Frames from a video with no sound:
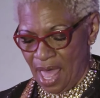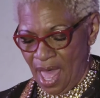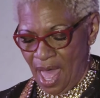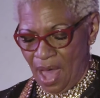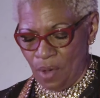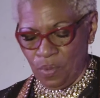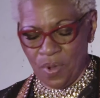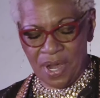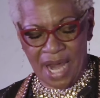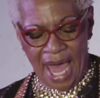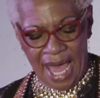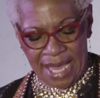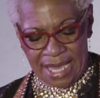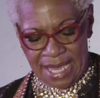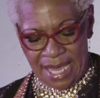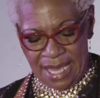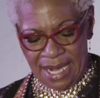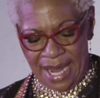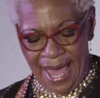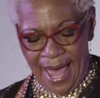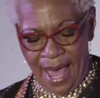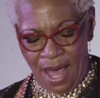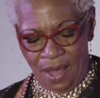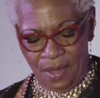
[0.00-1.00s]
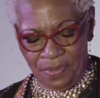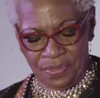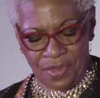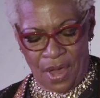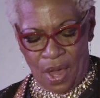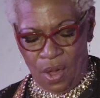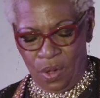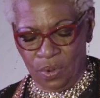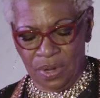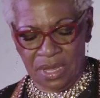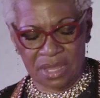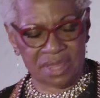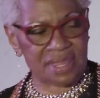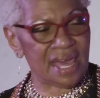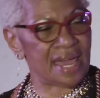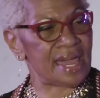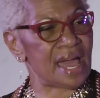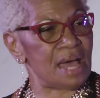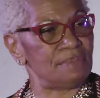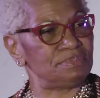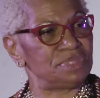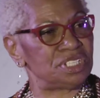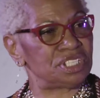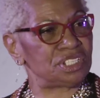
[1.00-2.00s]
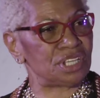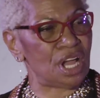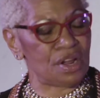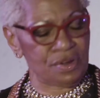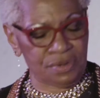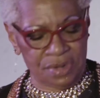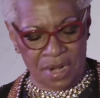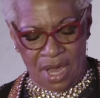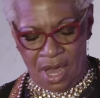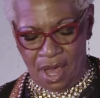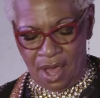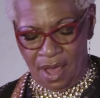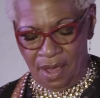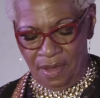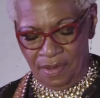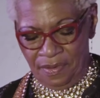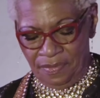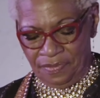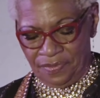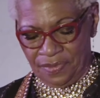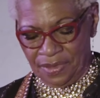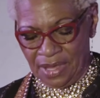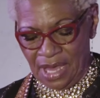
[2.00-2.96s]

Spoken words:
And when I get out, the only thing I'm certain of